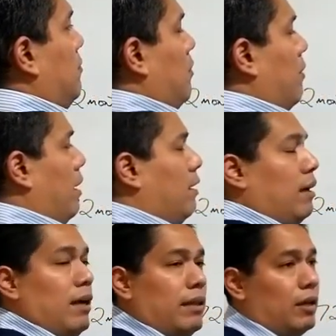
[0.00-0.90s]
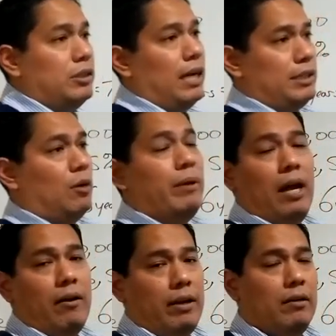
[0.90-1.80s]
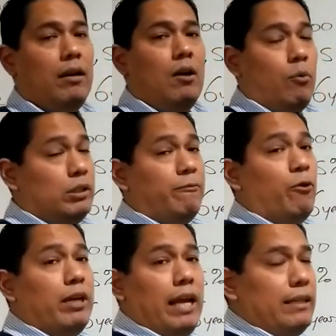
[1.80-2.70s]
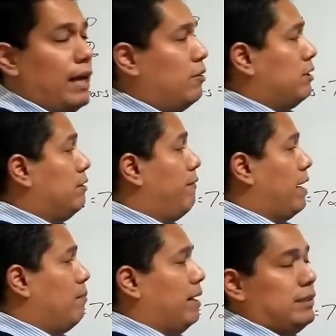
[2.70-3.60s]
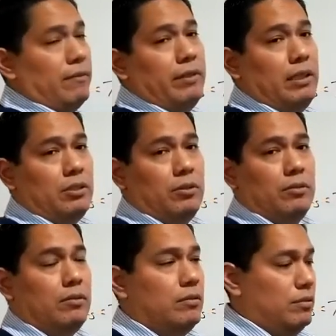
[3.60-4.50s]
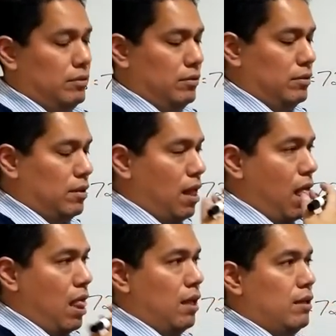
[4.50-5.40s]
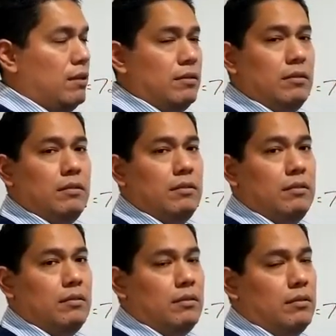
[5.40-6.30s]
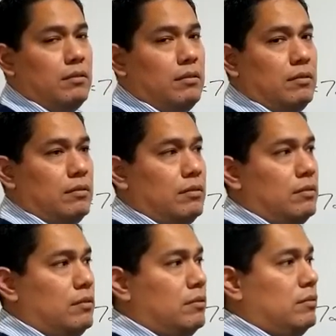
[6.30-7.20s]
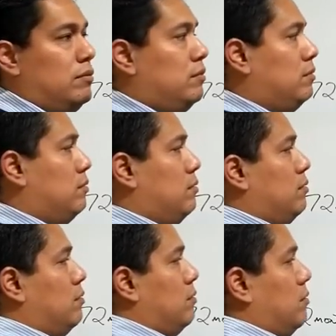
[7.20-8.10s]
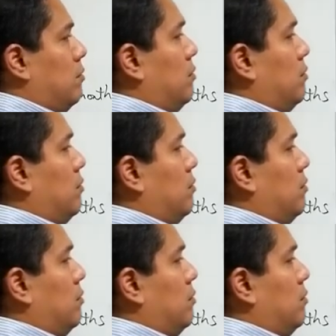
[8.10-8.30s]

Right? Now Josh, help me out here. What's 48,000 divided by 72? 48,000 divided by 72 is